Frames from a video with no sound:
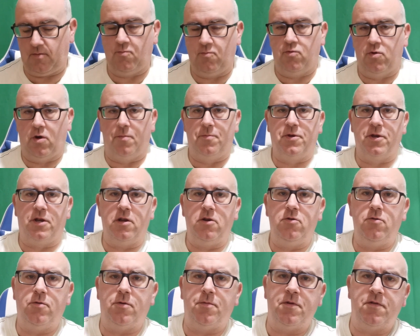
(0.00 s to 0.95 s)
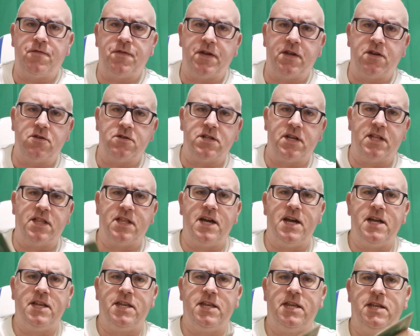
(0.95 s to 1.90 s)
rub the glue with my fingers like
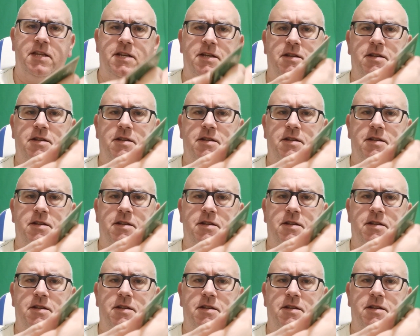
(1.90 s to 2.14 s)
that